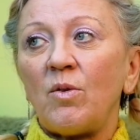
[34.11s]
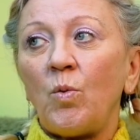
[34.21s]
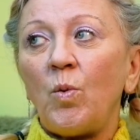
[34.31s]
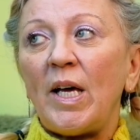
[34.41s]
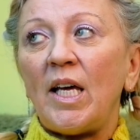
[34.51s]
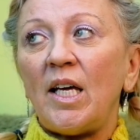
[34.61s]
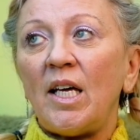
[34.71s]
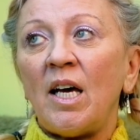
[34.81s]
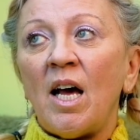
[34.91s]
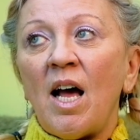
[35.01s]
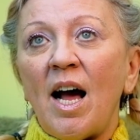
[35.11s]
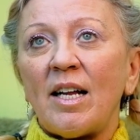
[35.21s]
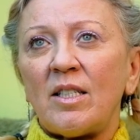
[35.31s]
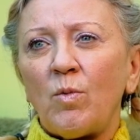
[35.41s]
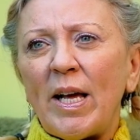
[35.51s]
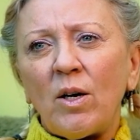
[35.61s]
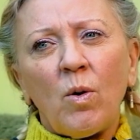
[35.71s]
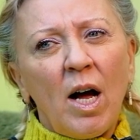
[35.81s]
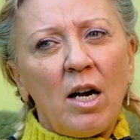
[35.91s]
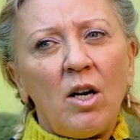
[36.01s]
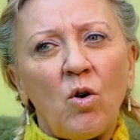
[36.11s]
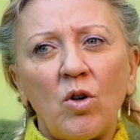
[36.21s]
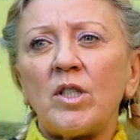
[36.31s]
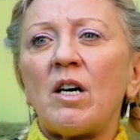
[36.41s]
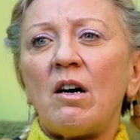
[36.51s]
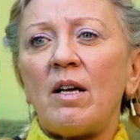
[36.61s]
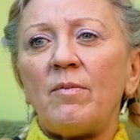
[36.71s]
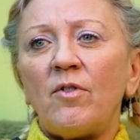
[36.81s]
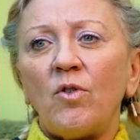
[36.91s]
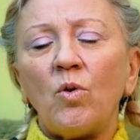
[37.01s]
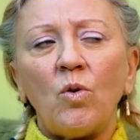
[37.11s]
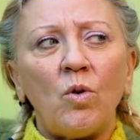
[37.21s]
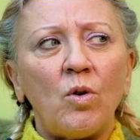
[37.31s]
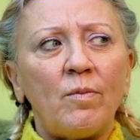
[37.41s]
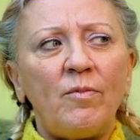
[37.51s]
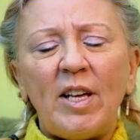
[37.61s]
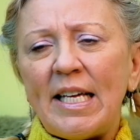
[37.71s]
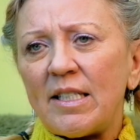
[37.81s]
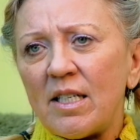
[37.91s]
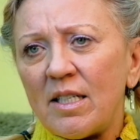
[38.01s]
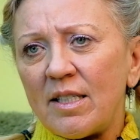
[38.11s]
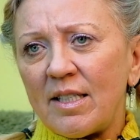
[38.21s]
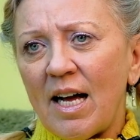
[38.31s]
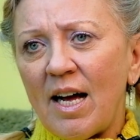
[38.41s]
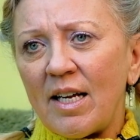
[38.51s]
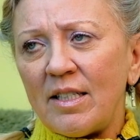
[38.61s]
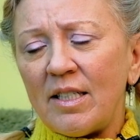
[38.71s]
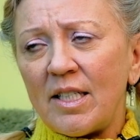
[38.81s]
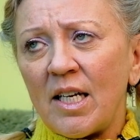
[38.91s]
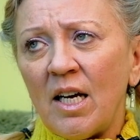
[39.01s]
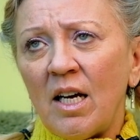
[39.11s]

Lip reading: we had to wait quite a long time for visas and